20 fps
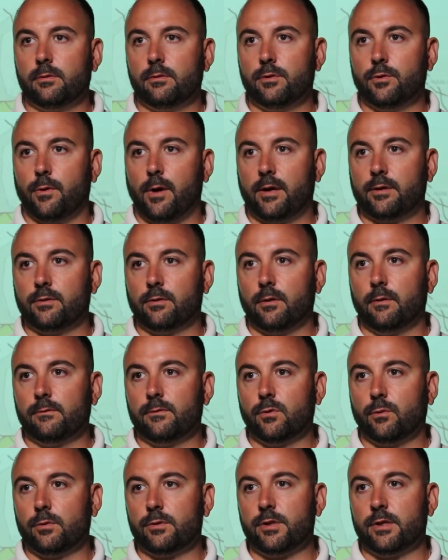Director of
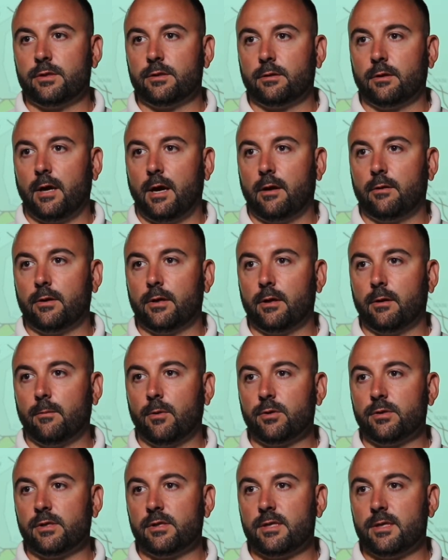Dorchester County
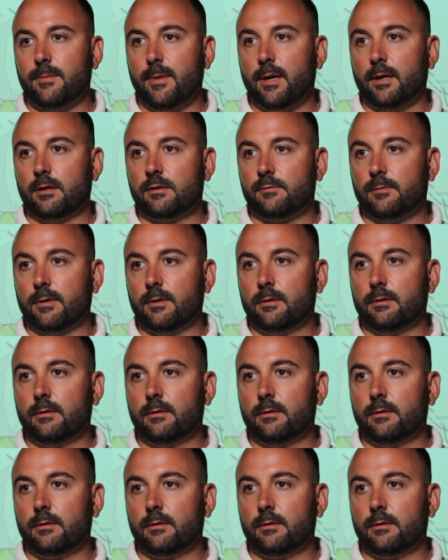Emergency Management.